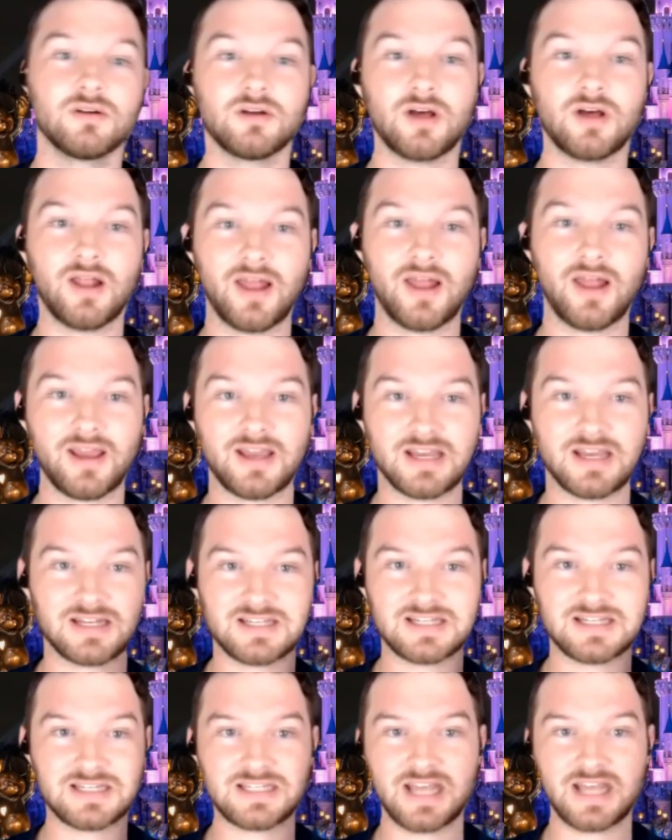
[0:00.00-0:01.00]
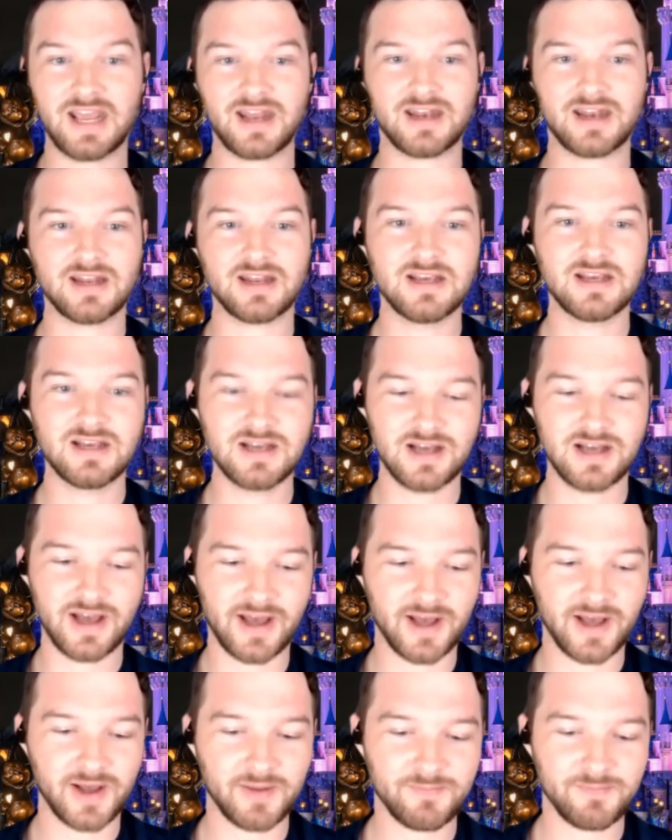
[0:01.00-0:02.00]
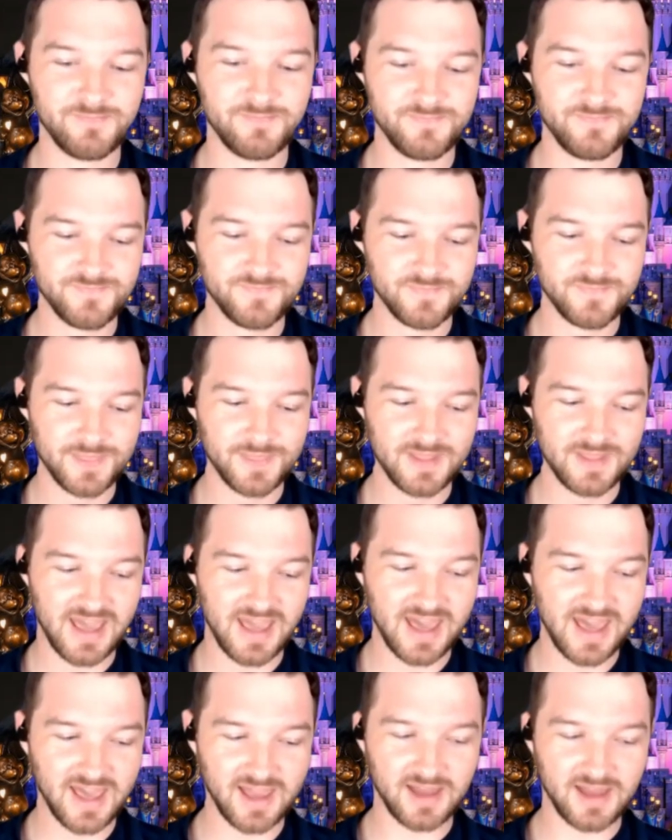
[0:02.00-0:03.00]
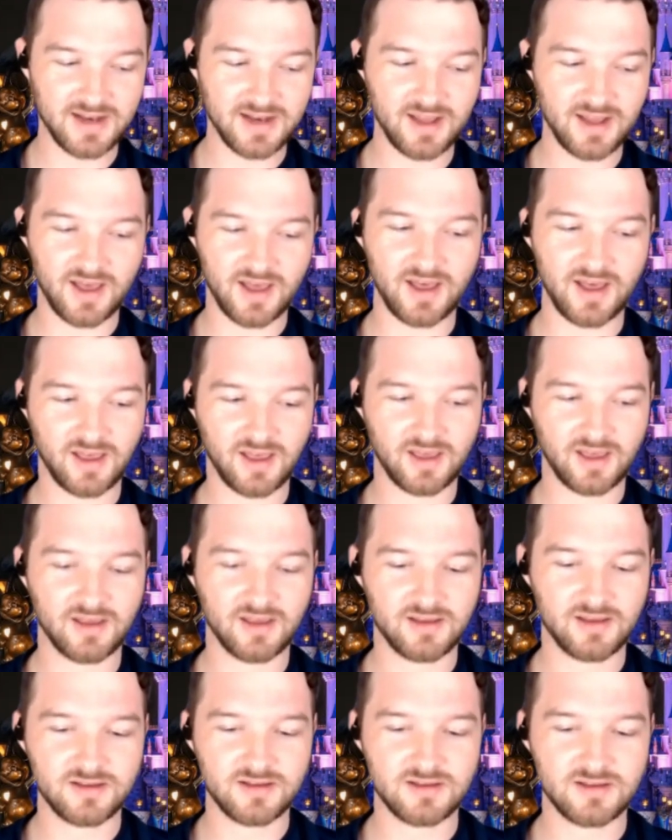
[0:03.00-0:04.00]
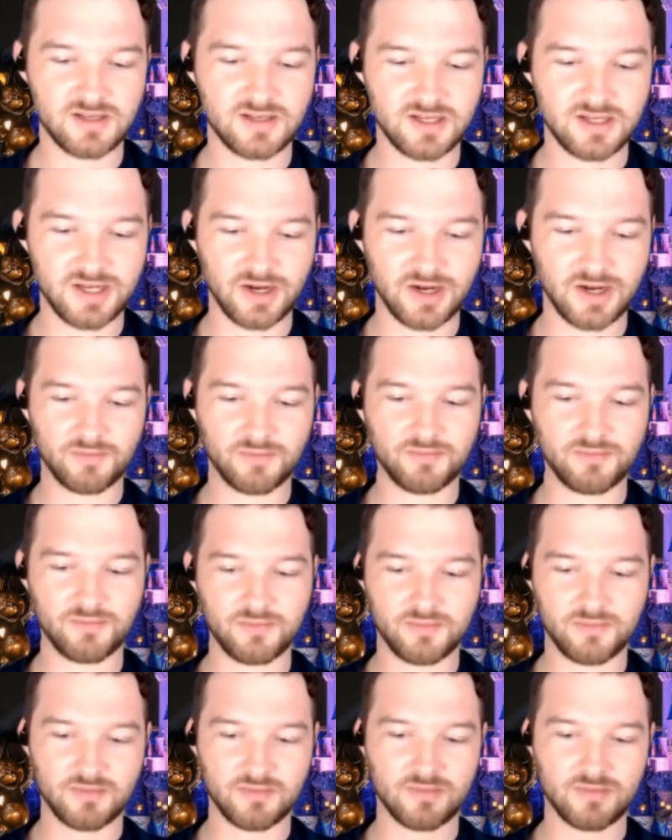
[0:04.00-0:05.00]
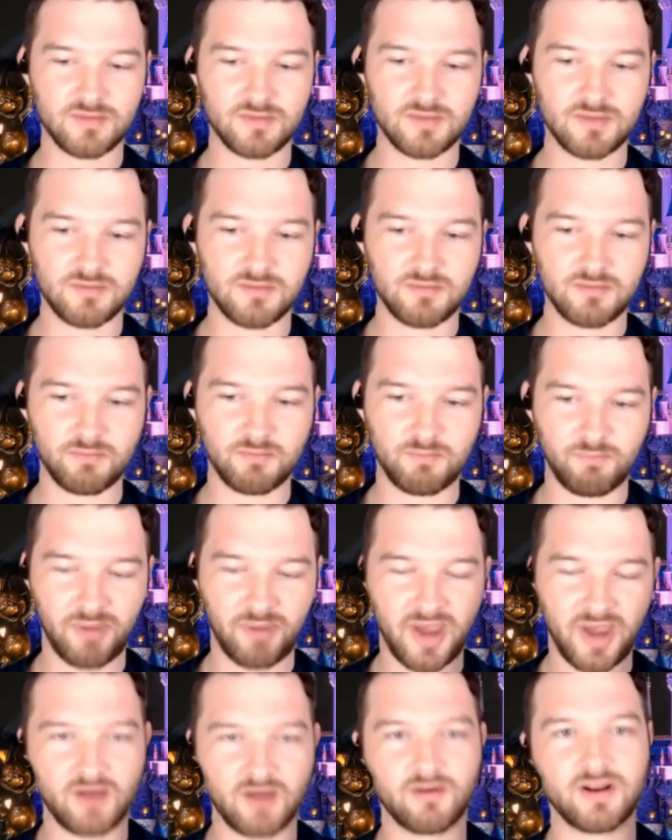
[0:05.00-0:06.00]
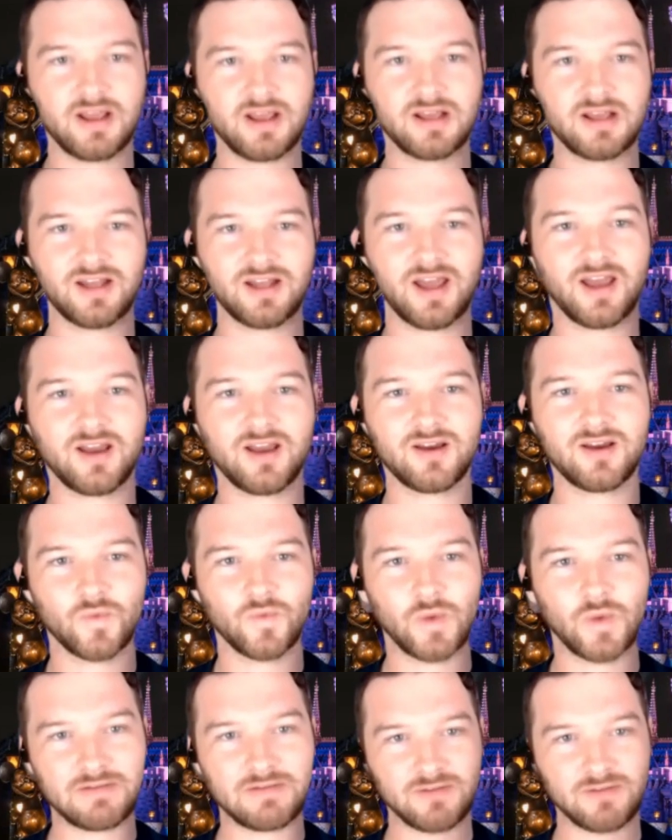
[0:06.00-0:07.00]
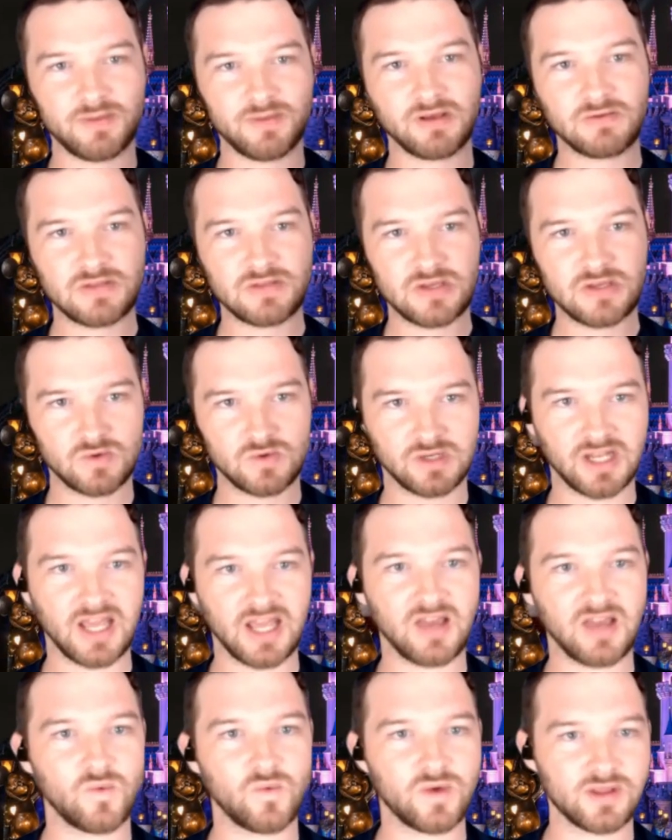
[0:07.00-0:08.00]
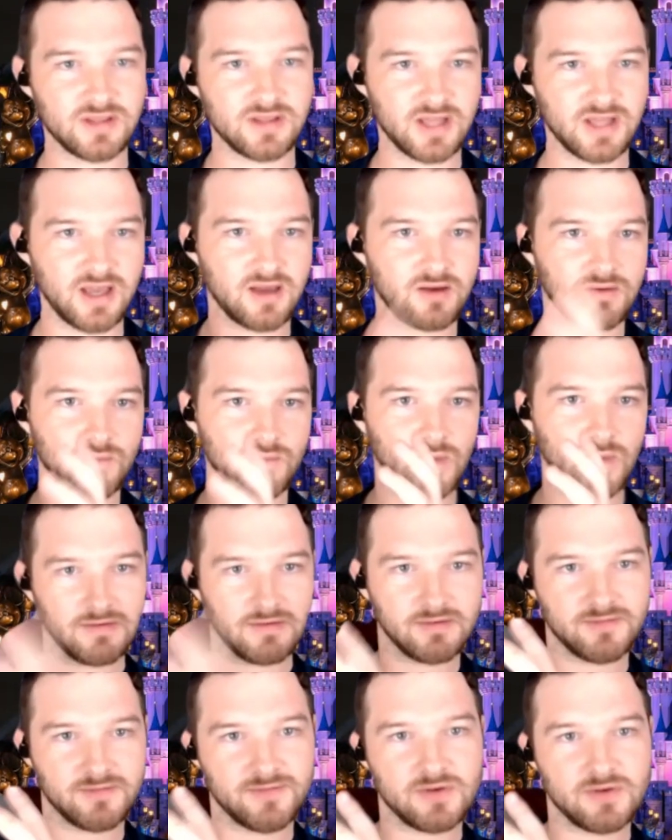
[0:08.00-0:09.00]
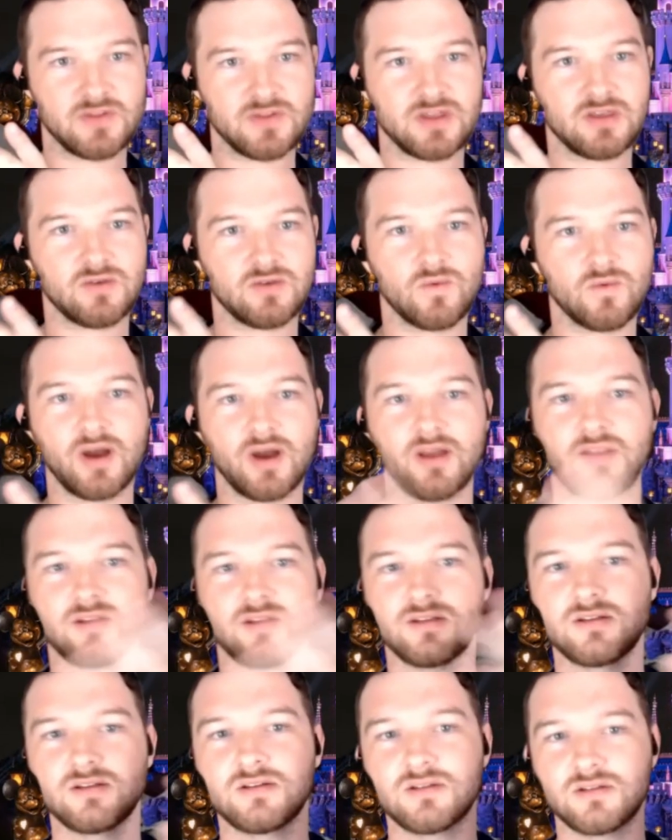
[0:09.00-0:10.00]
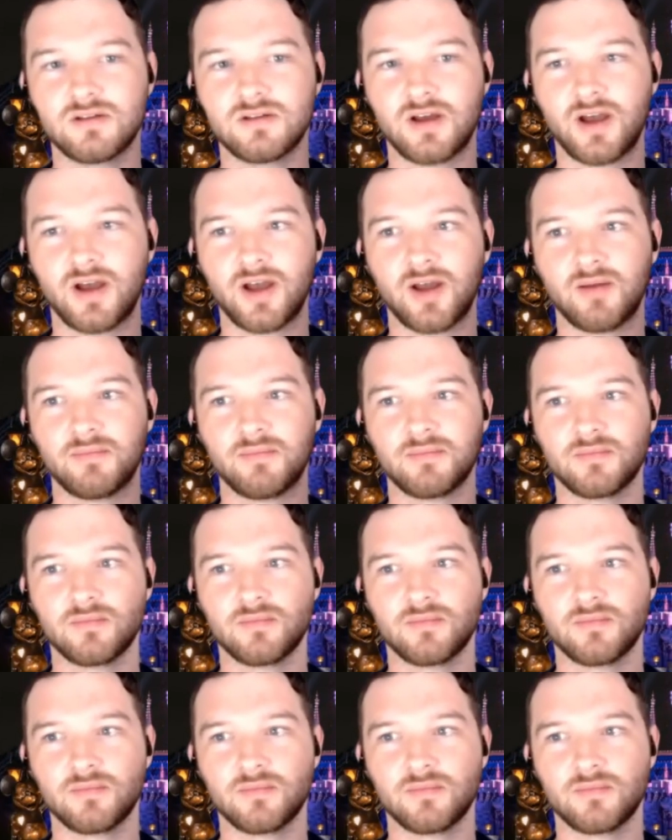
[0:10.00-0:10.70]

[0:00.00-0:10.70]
Mm-hmm. Like it's insane. Um, and uh, you know, pairing like whatever beer that you would like with like whatever food that you want um,